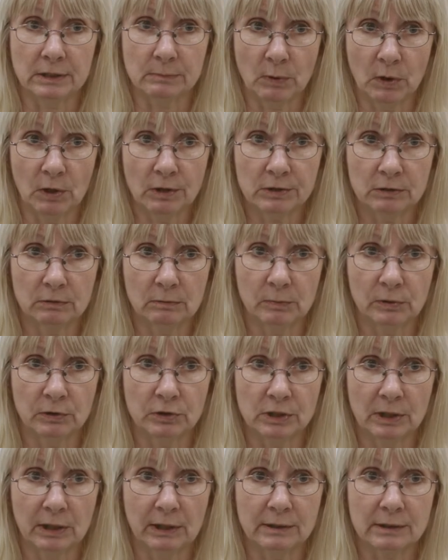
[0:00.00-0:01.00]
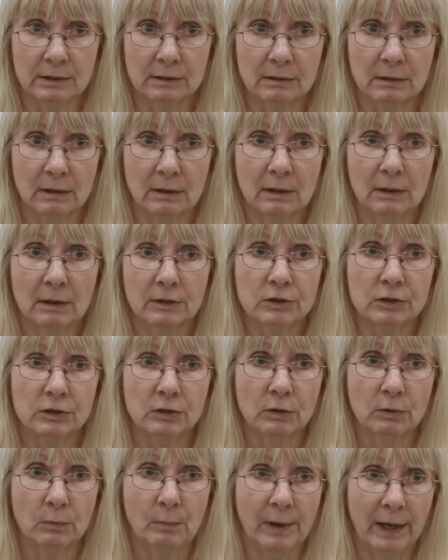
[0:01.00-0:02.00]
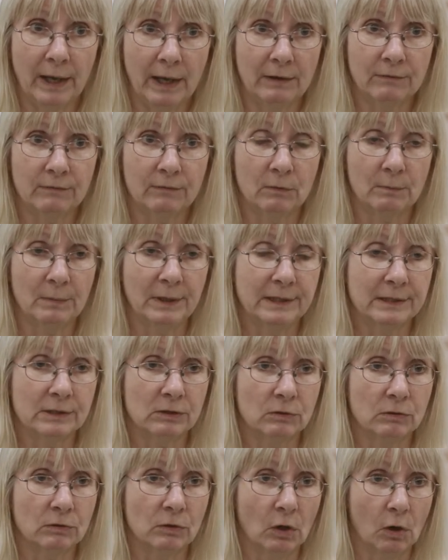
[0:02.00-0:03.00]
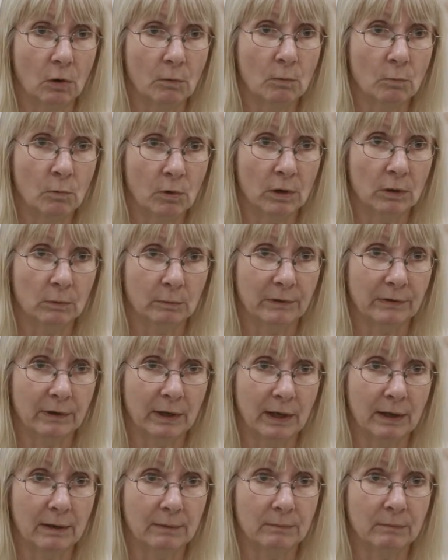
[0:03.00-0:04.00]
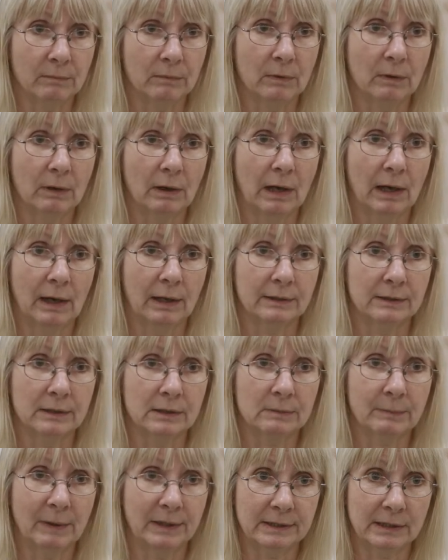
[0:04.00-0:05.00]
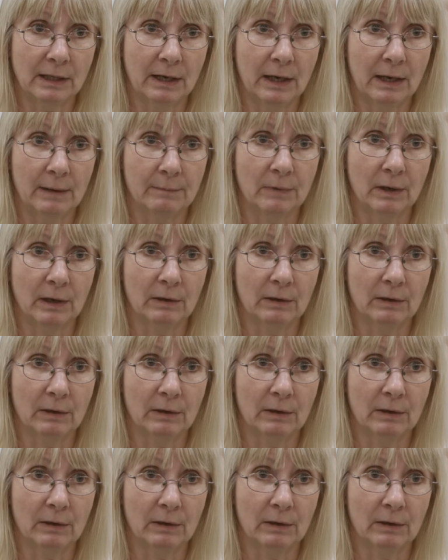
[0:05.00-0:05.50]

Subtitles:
his personal budget to pay for me to go and work with him and spend time,